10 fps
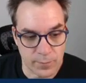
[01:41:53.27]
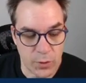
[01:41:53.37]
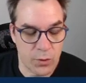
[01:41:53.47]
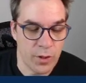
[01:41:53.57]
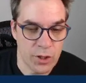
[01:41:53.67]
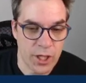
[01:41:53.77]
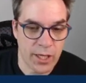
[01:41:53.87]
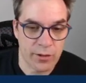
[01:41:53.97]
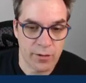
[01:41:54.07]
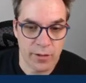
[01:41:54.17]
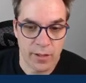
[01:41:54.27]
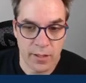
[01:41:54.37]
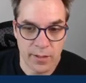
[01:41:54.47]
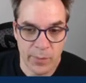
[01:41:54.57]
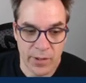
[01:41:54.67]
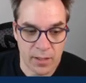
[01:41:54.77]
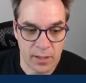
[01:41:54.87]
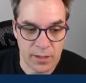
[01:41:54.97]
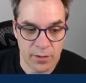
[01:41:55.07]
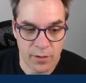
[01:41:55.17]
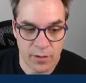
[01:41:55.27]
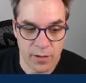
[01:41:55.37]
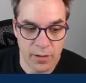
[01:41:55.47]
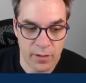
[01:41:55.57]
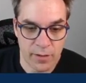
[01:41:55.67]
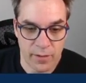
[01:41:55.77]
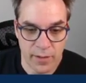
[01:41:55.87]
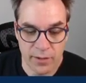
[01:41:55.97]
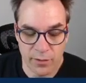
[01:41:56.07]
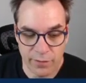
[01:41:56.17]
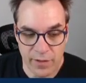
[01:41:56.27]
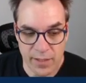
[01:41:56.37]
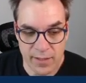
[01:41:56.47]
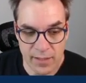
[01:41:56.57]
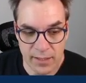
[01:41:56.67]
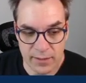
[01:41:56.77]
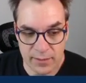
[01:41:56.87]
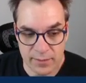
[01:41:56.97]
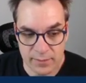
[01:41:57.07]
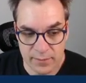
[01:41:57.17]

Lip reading: but you inject your your interface in it.